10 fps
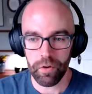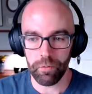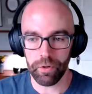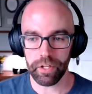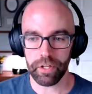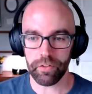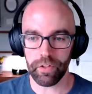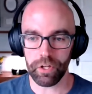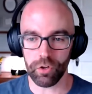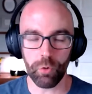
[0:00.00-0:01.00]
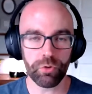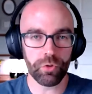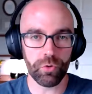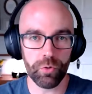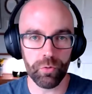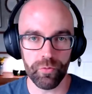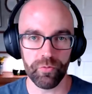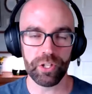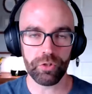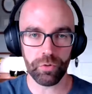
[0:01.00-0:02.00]
one of the go-to
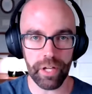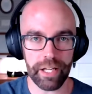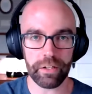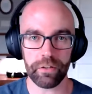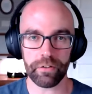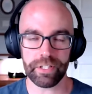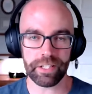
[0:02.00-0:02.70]
visual editors,